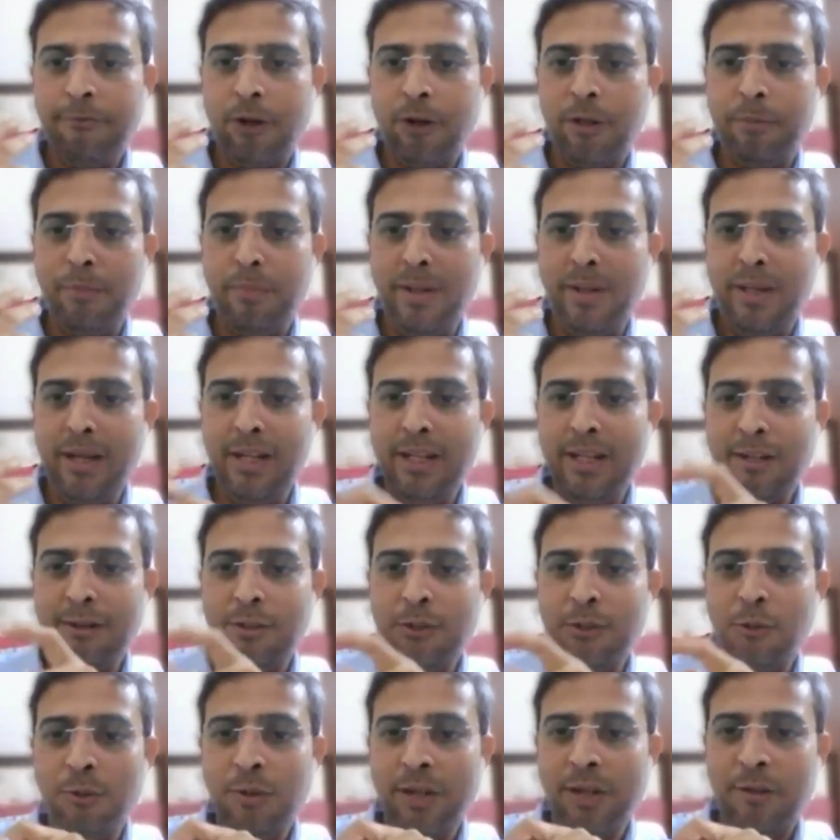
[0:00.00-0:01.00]
to pay for
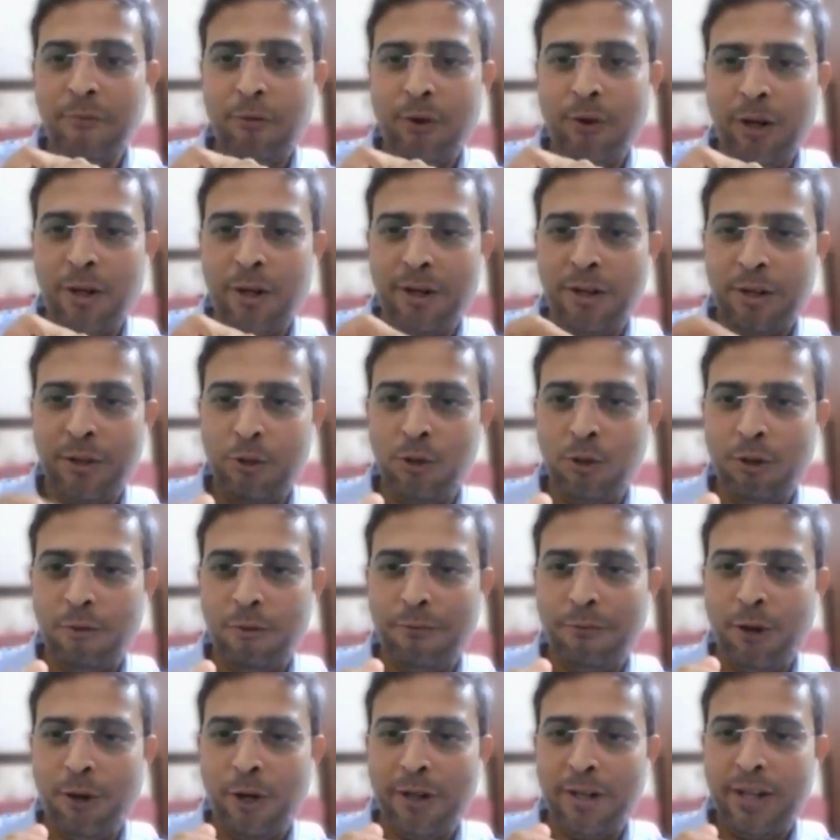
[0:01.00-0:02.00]
milk, to
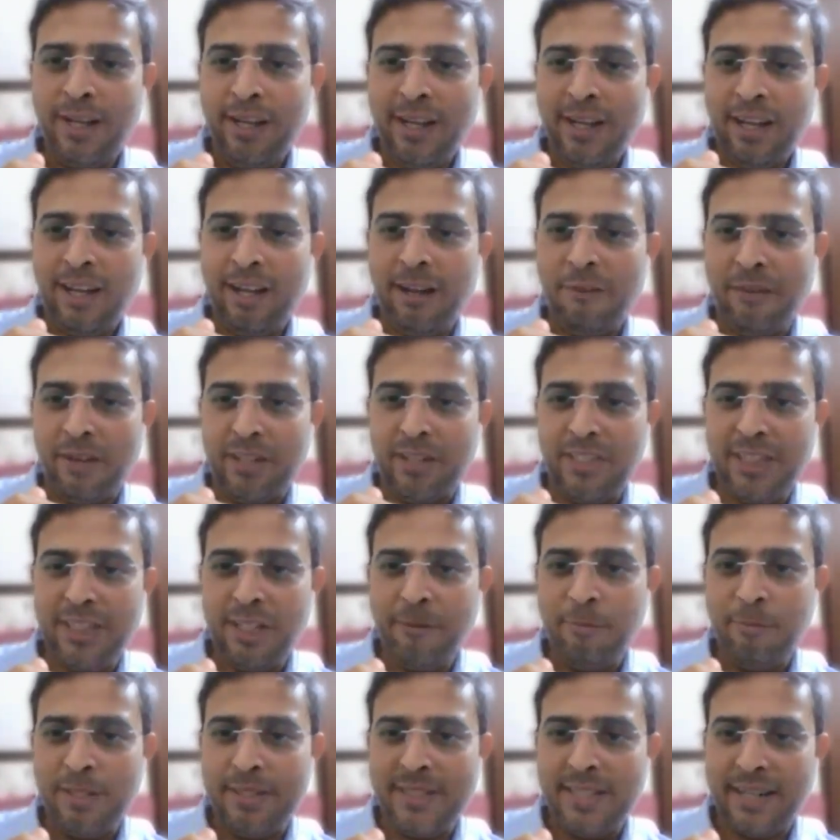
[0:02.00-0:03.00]
for
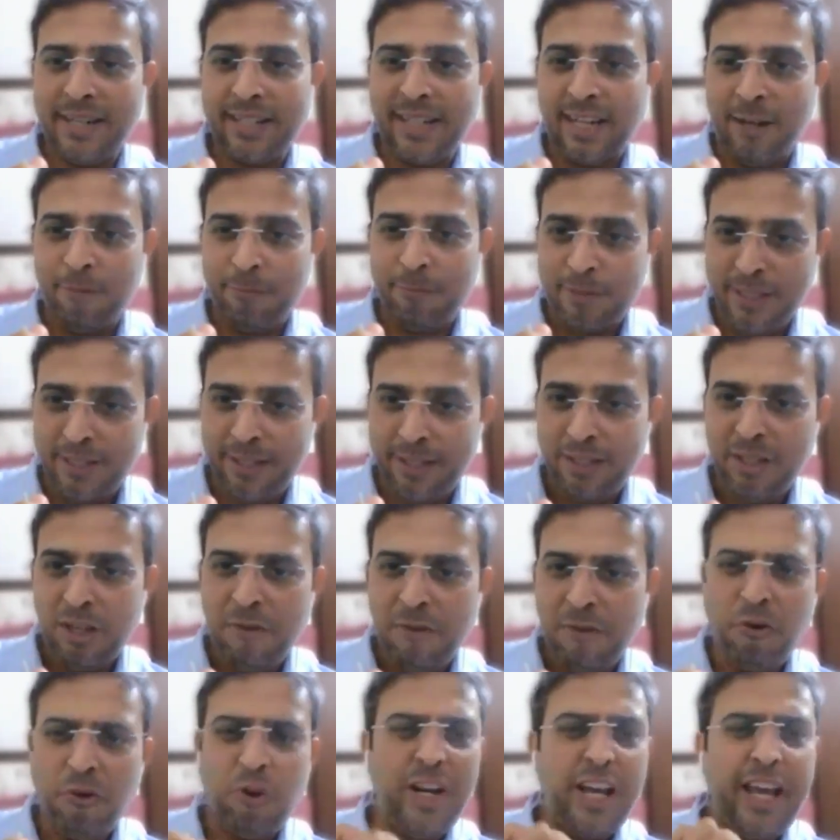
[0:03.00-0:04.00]
for vegetables that
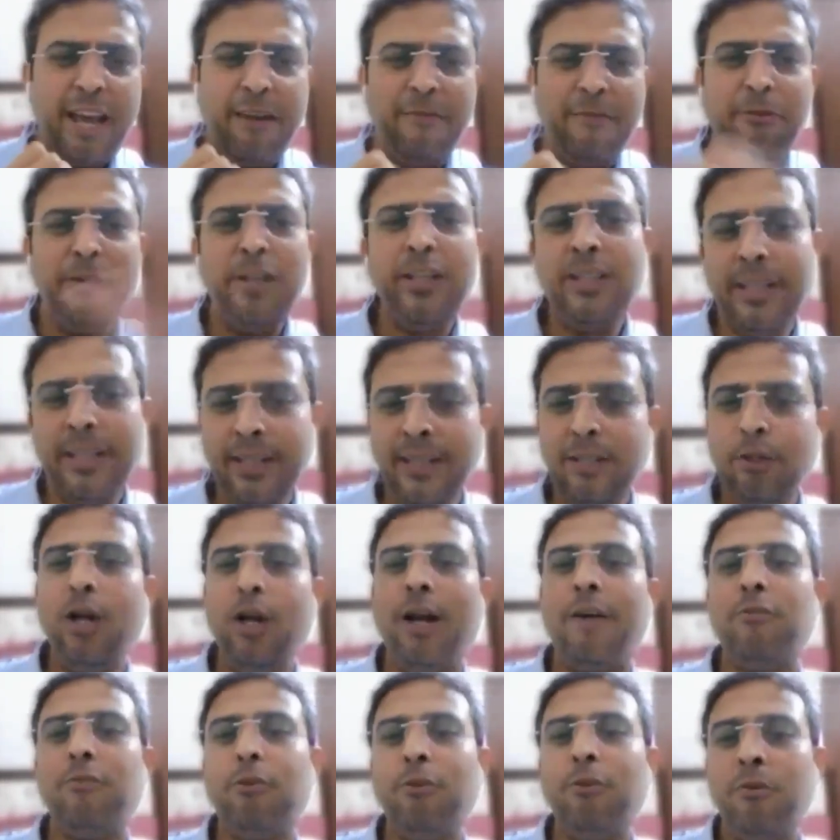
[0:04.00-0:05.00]
comes in, for
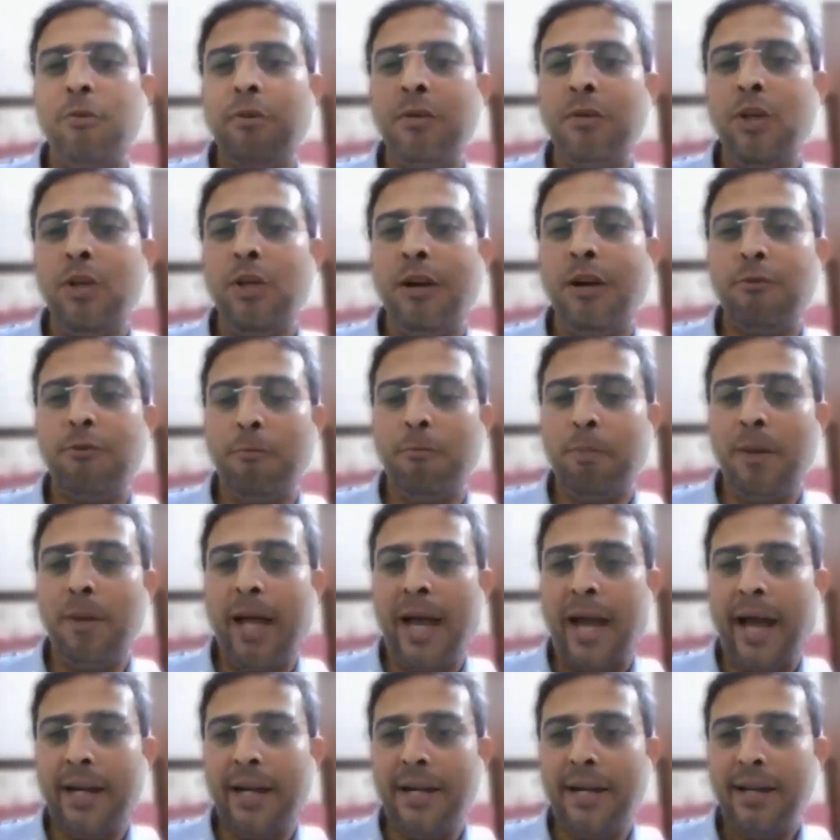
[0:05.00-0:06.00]
everything you have
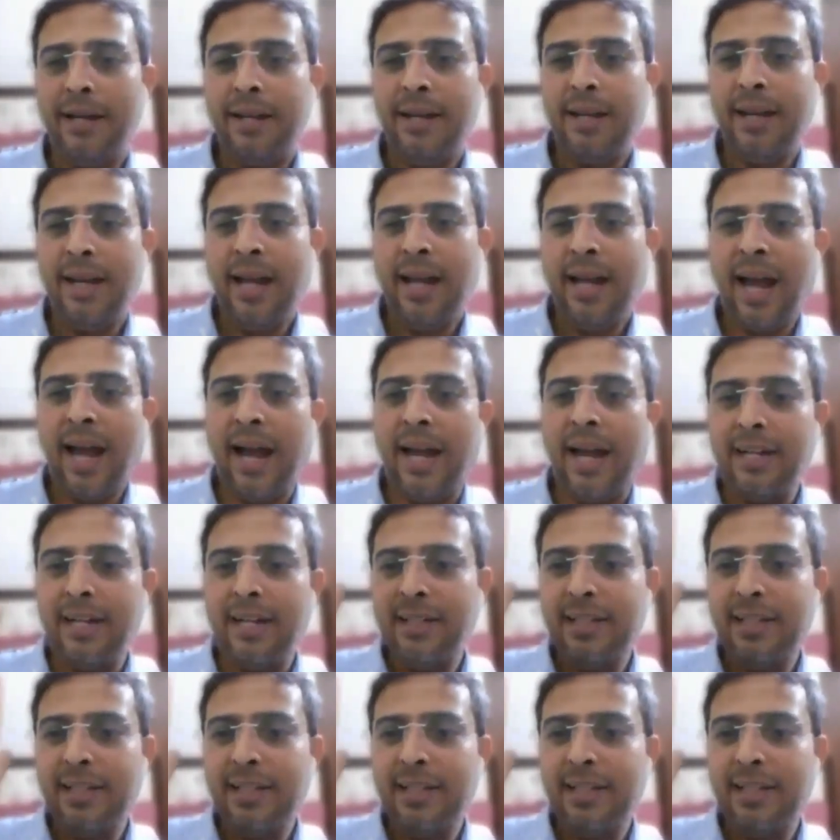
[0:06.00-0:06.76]
to plan,